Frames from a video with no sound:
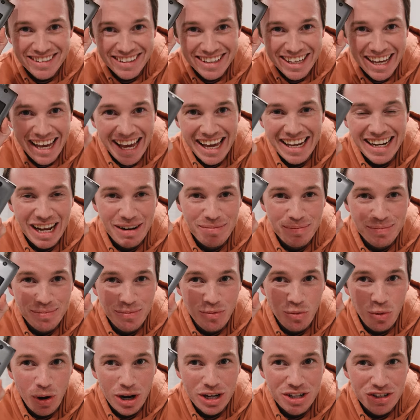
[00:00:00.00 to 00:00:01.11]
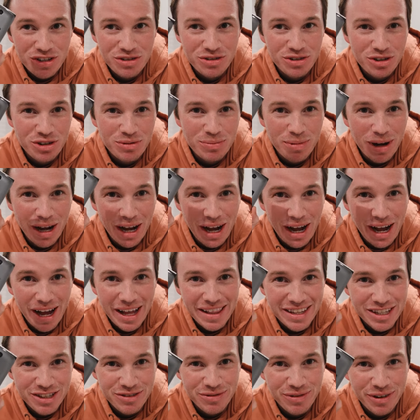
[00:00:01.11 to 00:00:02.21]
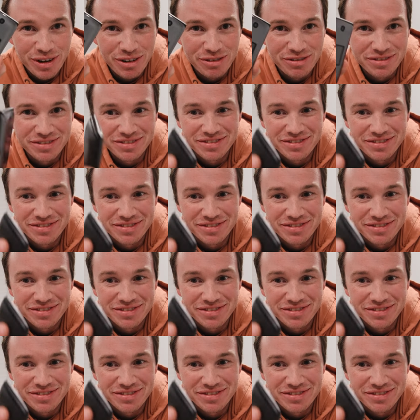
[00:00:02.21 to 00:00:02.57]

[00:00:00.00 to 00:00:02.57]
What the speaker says: you cannot watch YouTube on this phone.